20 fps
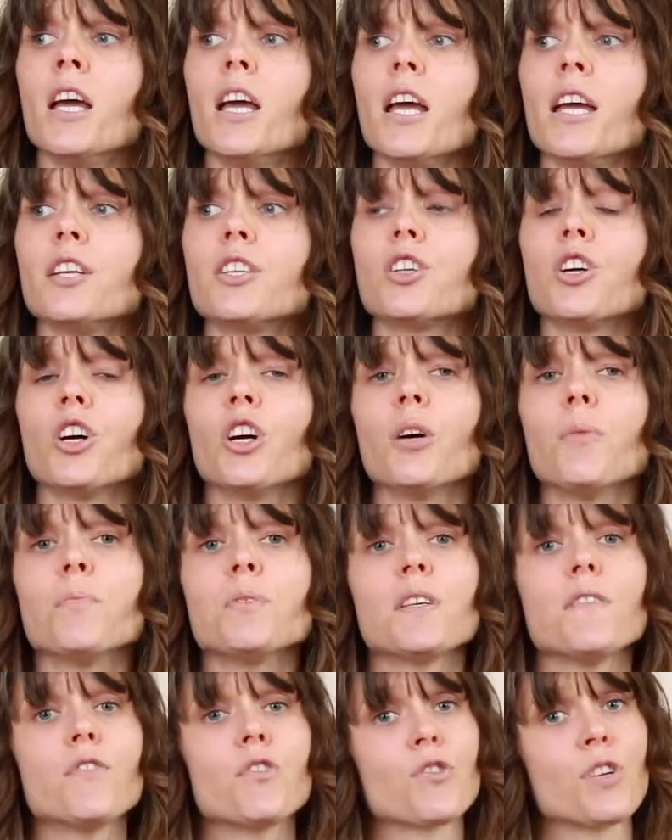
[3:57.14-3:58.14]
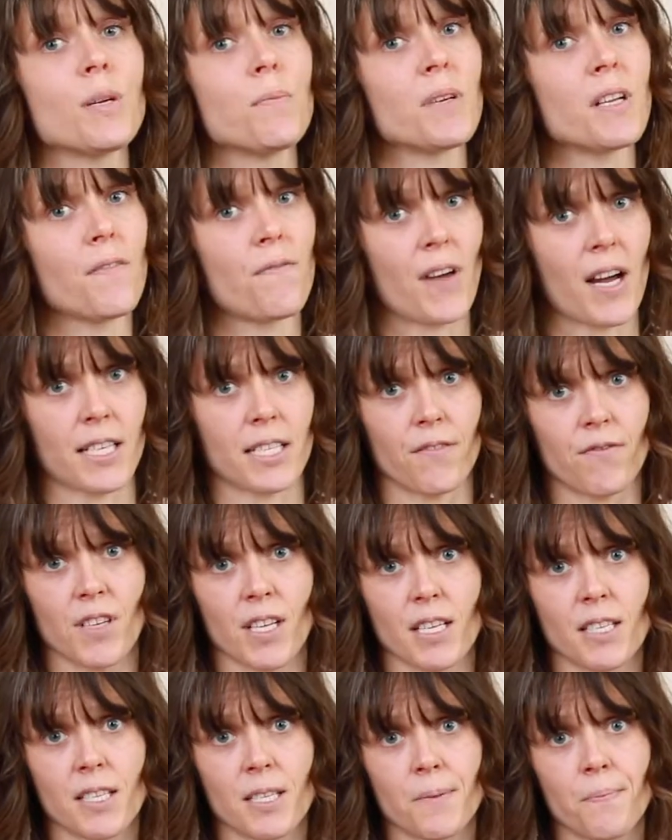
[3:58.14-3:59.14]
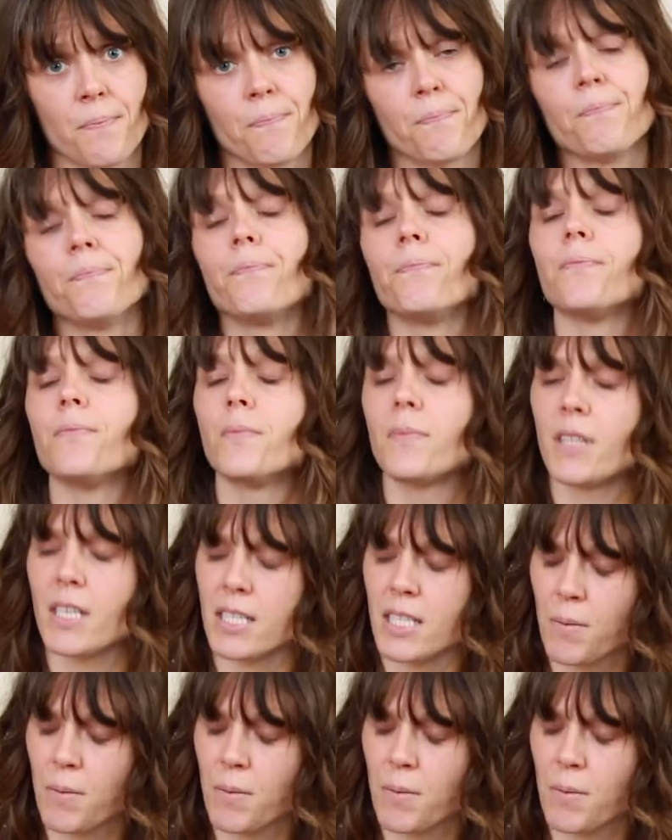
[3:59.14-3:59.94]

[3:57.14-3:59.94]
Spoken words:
In terms of treatment effectiveness, this